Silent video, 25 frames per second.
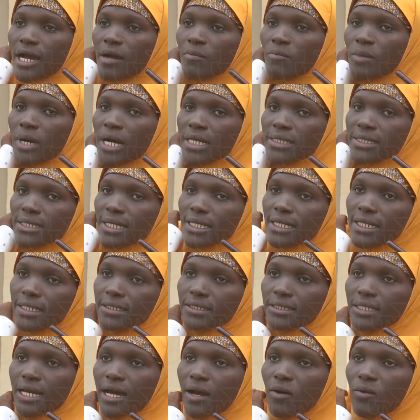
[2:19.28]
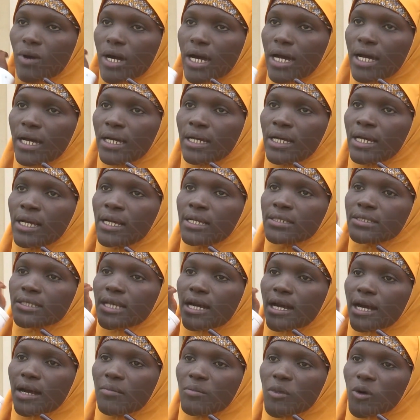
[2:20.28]
Our children must continue with
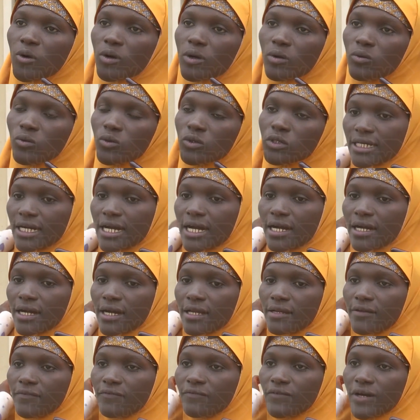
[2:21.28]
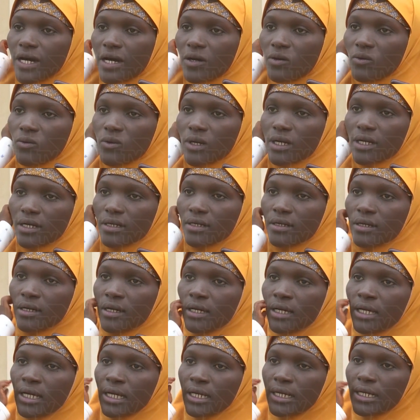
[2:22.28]
their education, though
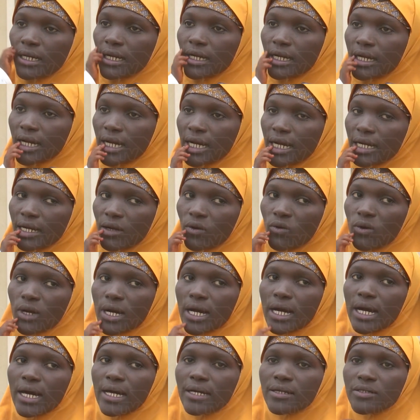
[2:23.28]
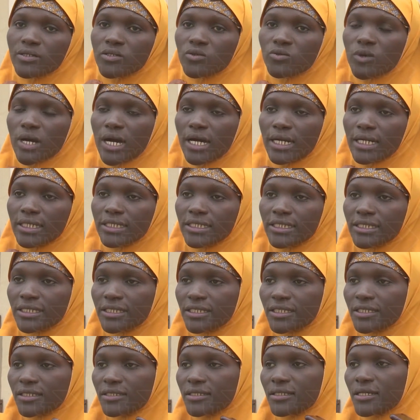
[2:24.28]
some of the children are still
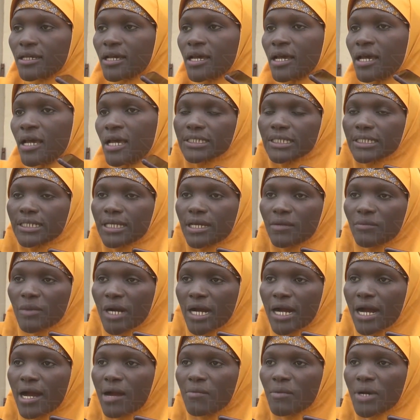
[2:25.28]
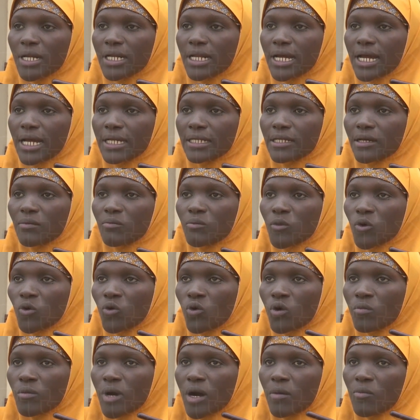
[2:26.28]
battling with trauma. It is, however,
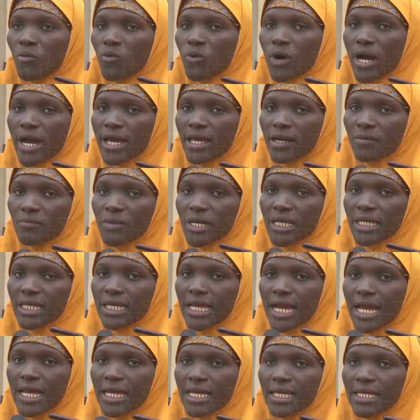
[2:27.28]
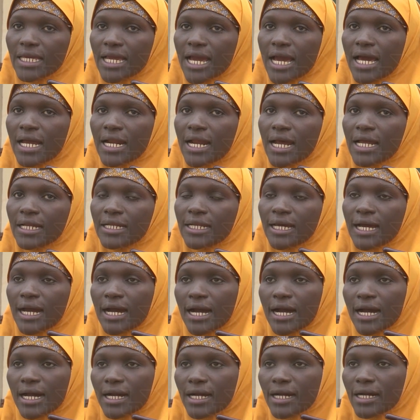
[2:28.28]
gradually reducing. We will
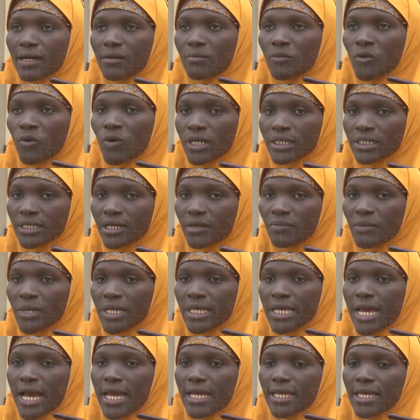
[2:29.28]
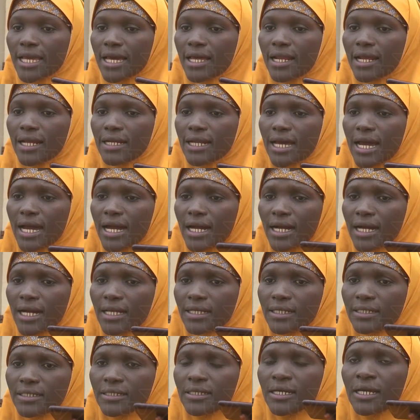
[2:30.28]
use what we have learned here to
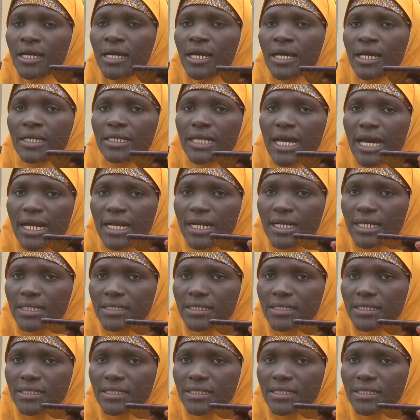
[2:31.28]
enlighten our